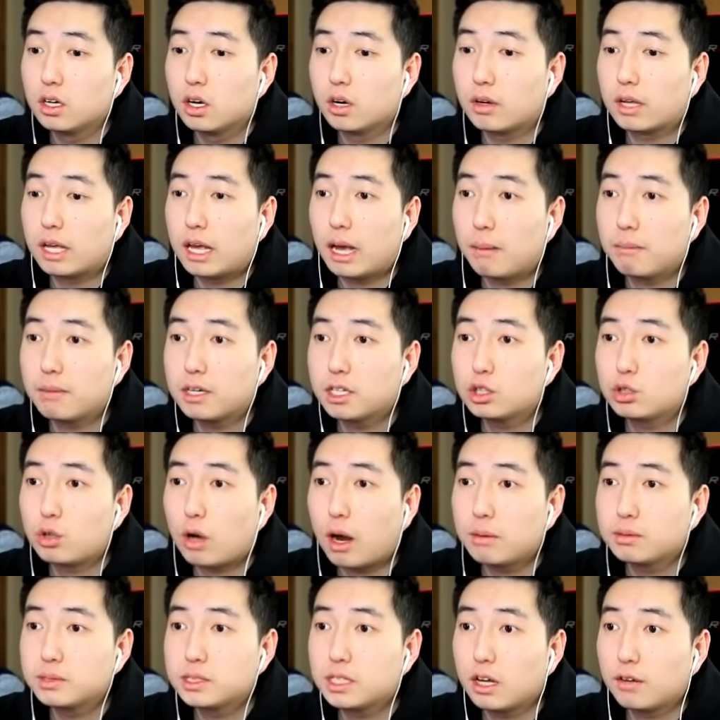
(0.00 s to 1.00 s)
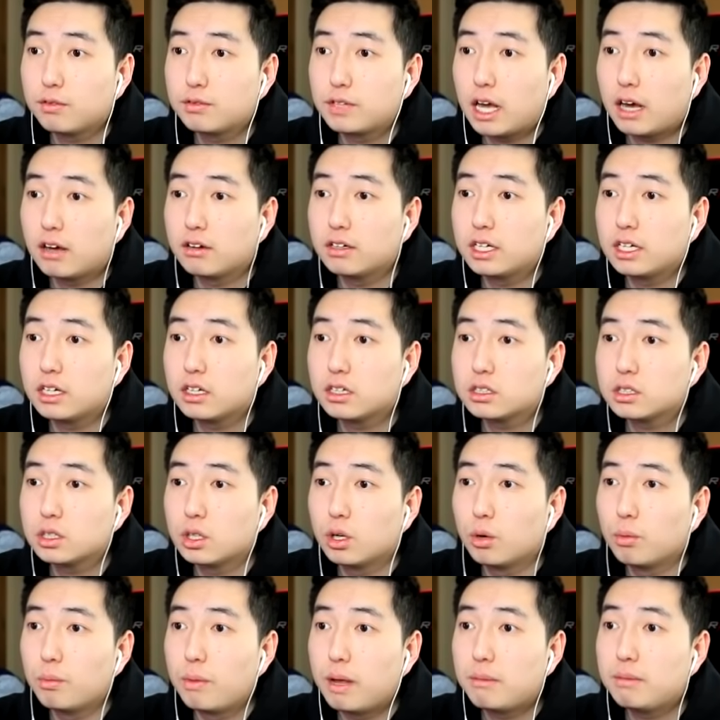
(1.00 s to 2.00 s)
Okay, I'm gonna drop stuff down here,
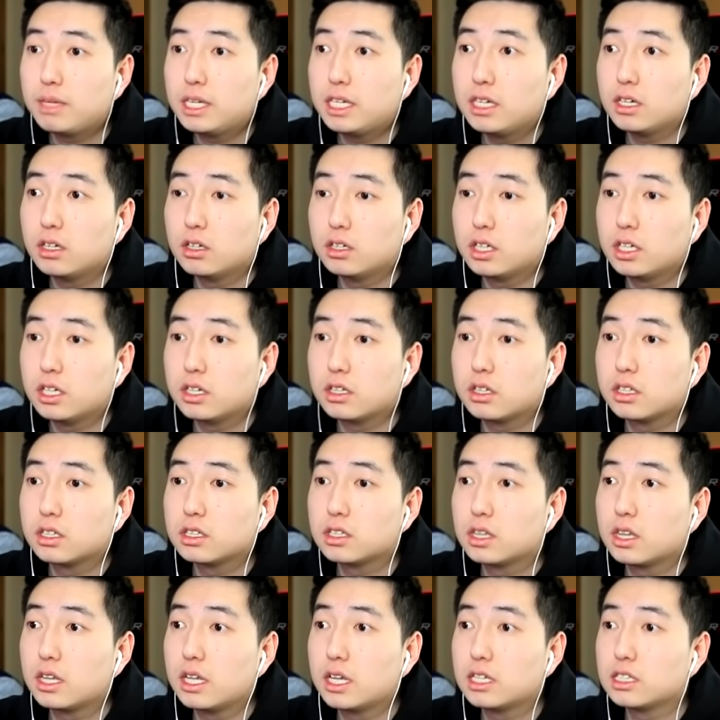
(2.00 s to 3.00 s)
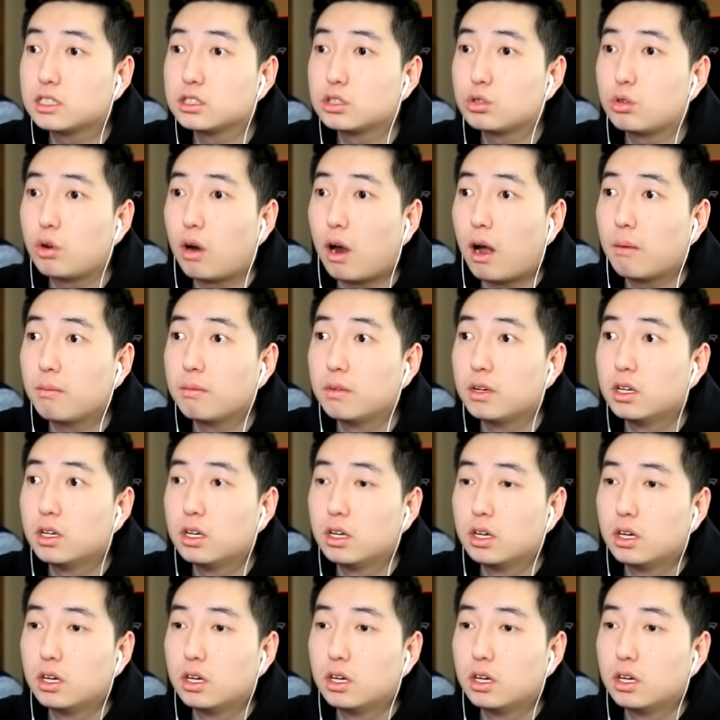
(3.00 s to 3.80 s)
so maybe he'll hear the things drop.